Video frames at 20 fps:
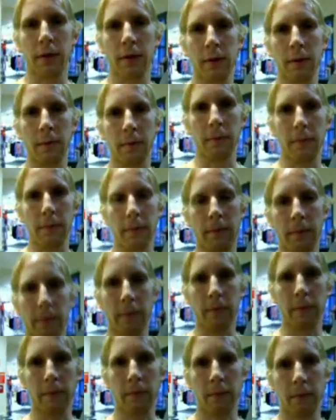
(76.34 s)
And who are you
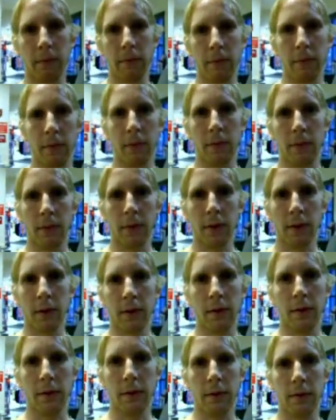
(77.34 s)
driving for, if you don't mind me
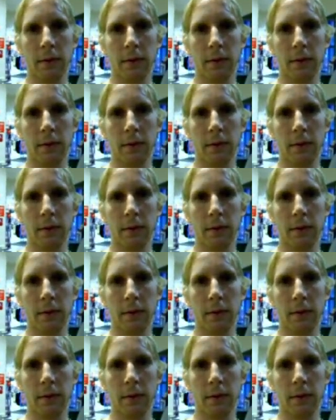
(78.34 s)
asking?